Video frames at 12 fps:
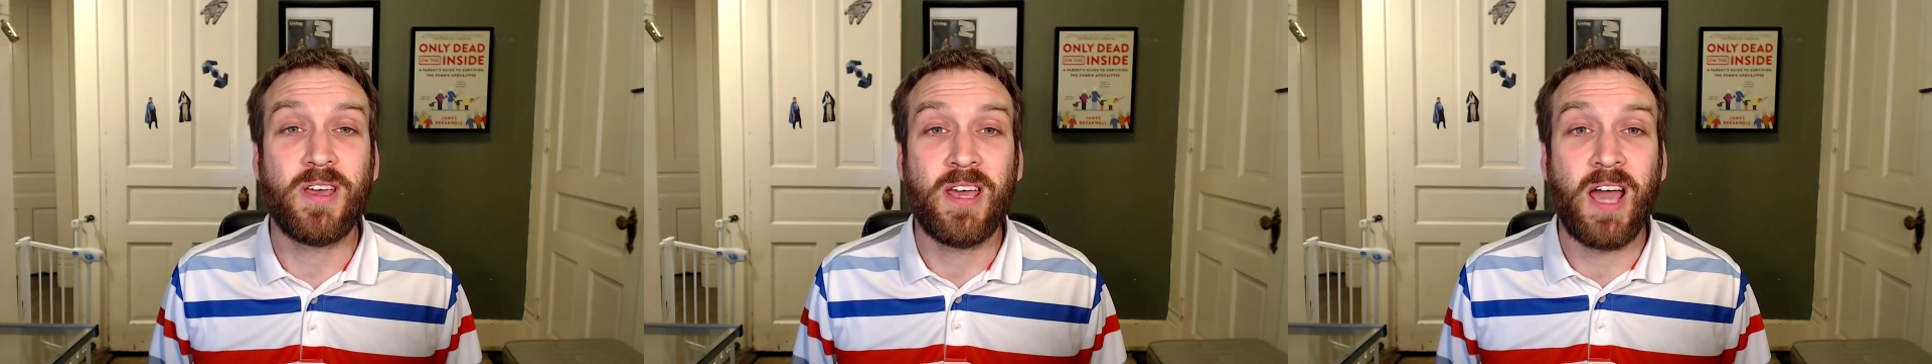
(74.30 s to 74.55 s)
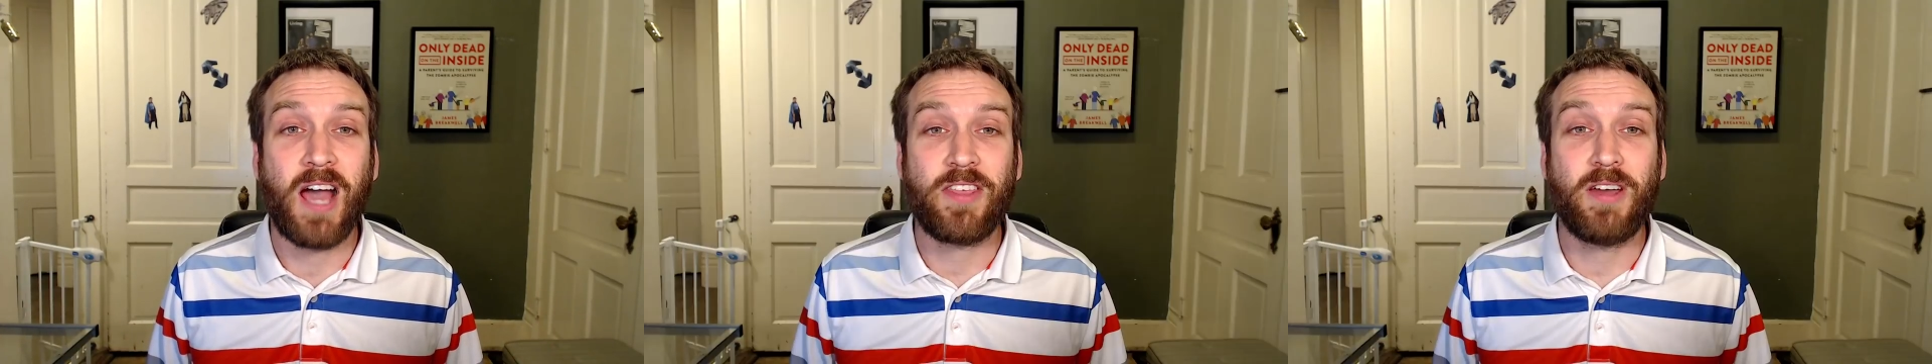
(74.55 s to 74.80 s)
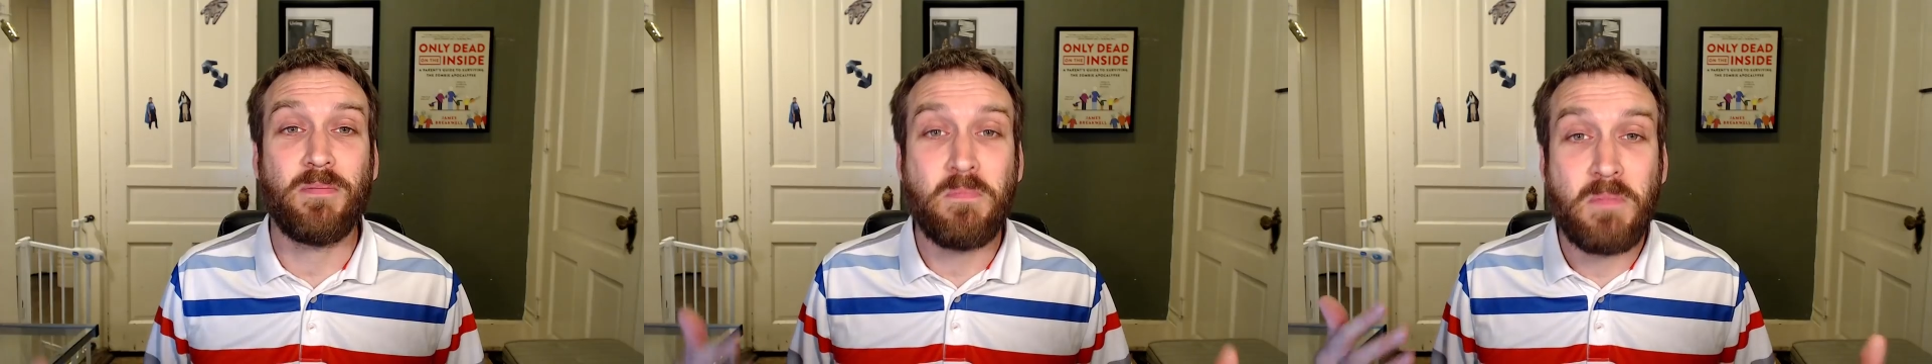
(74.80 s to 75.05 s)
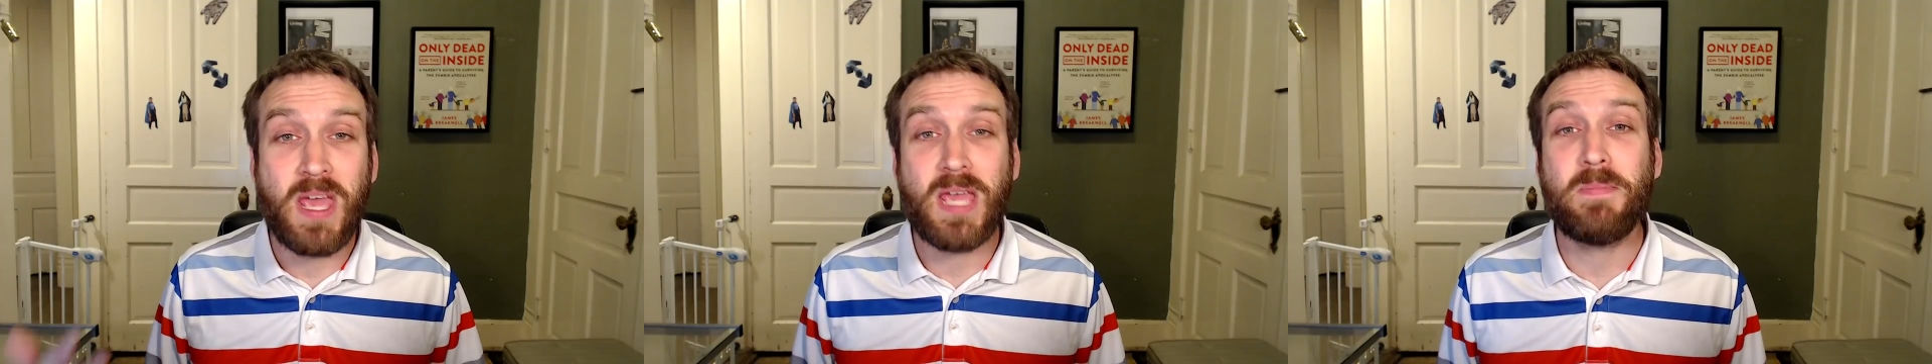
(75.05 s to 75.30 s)
I thought
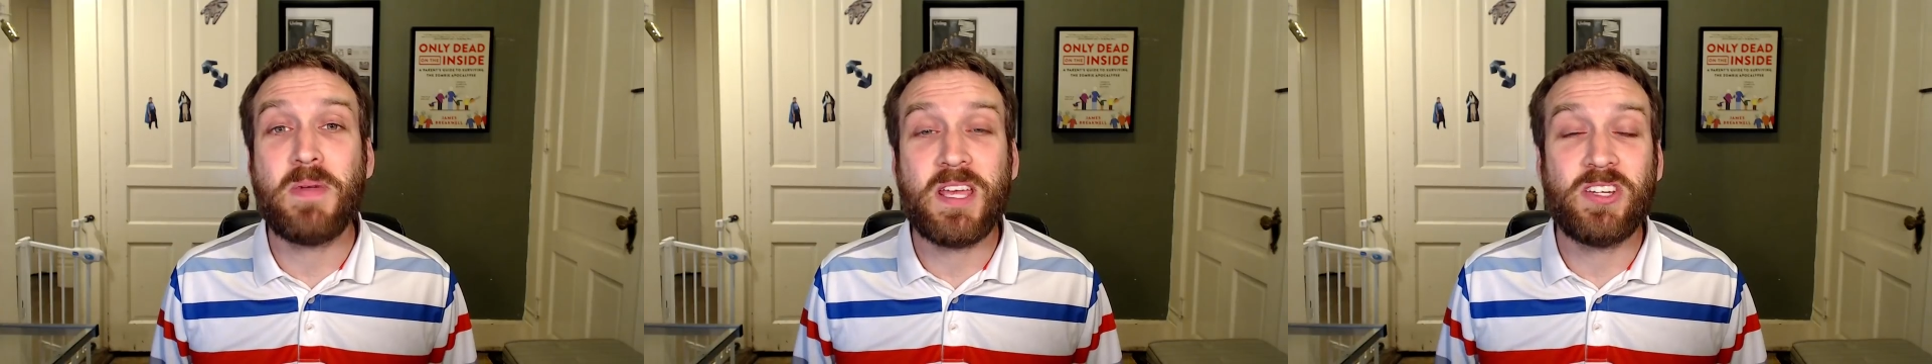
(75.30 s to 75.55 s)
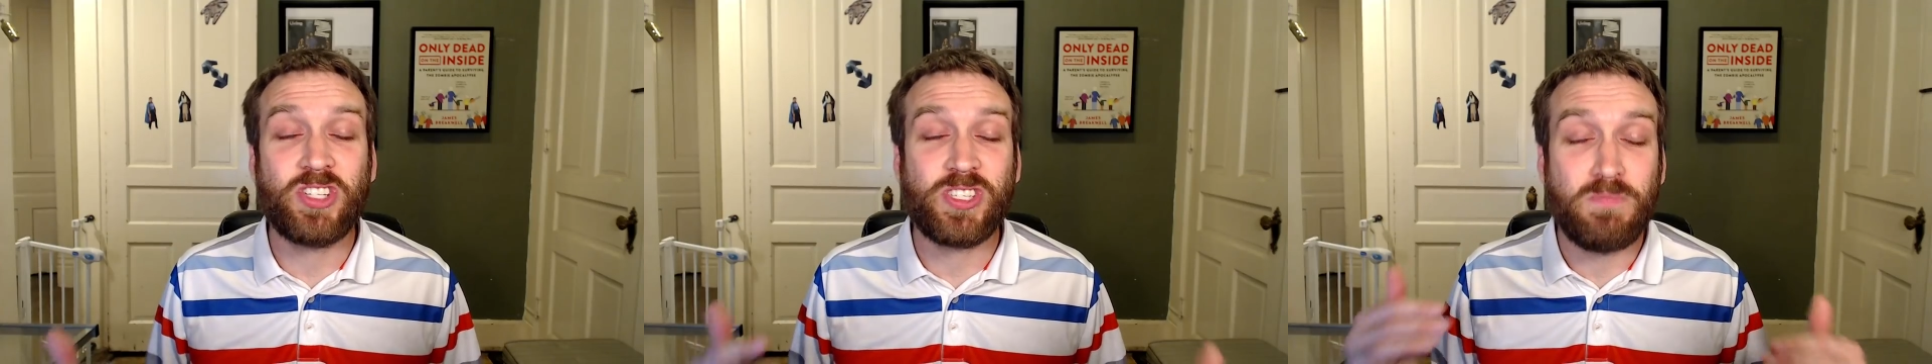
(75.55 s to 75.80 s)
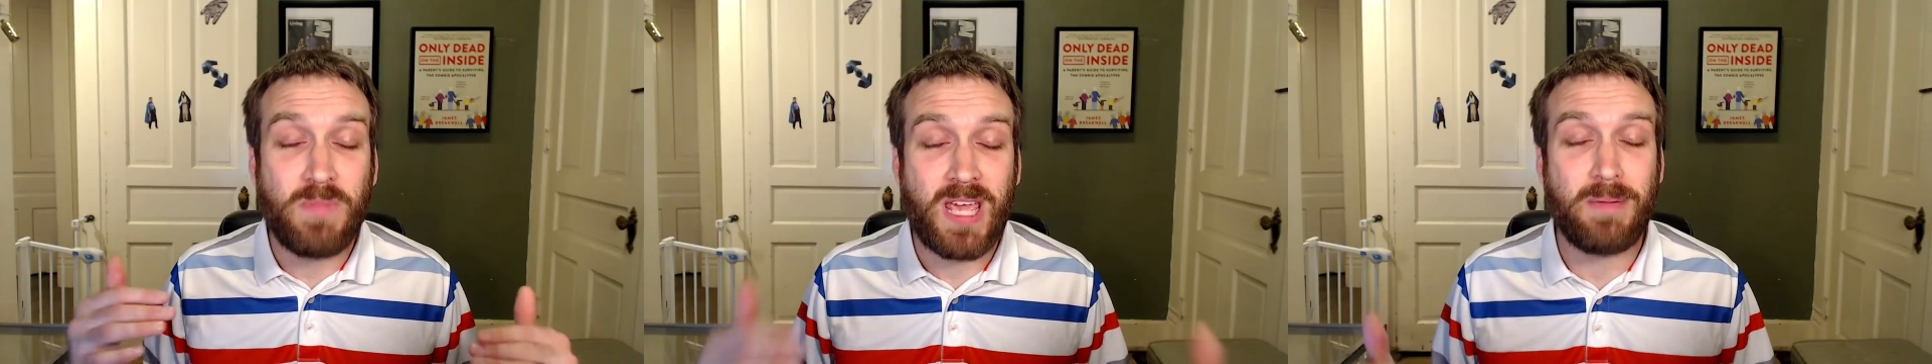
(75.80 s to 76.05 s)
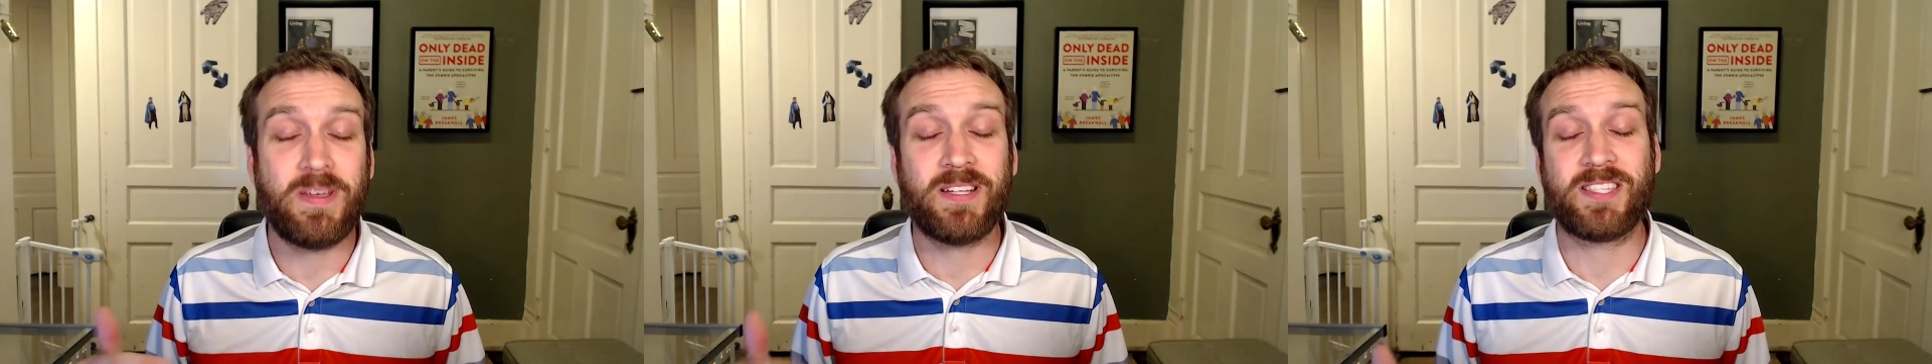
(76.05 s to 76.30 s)
maybe, just
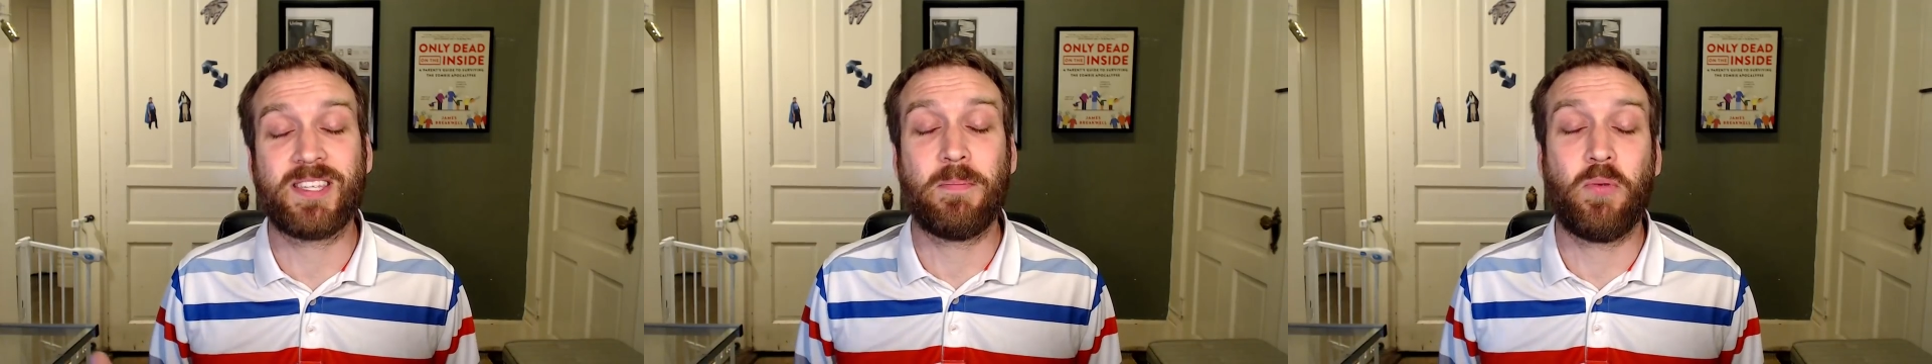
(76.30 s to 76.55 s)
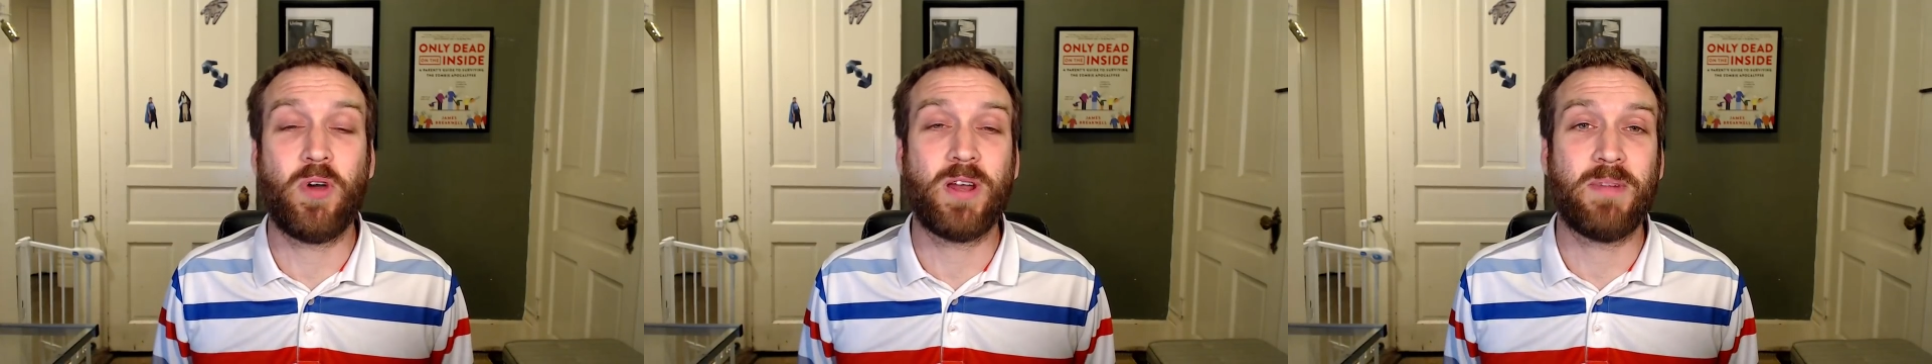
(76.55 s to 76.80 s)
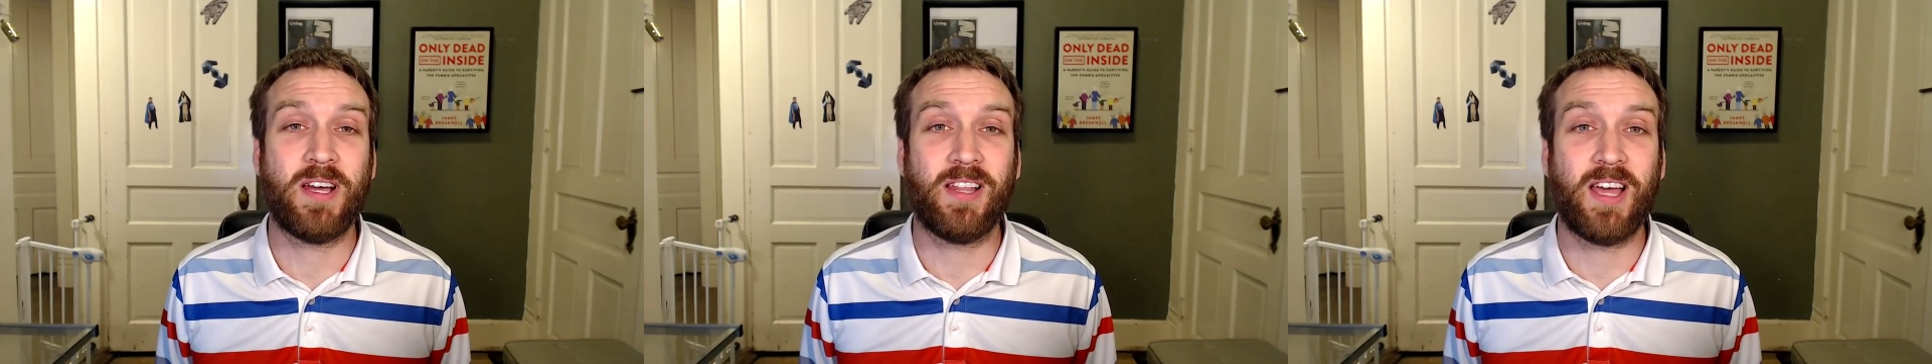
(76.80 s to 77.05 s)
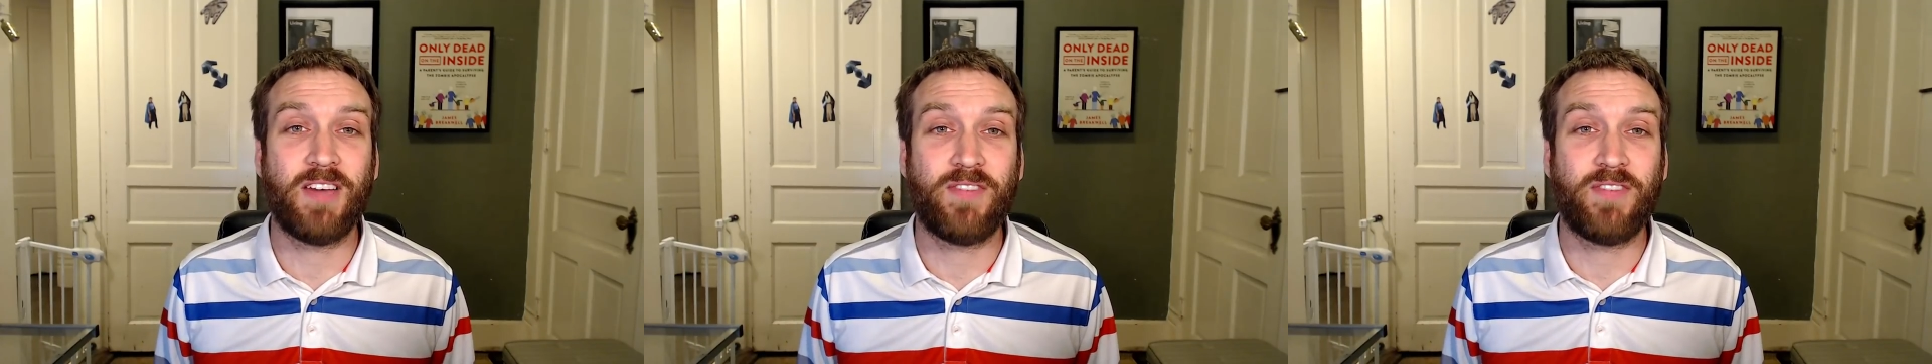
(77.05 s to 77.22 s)
maybe, at some point in my life,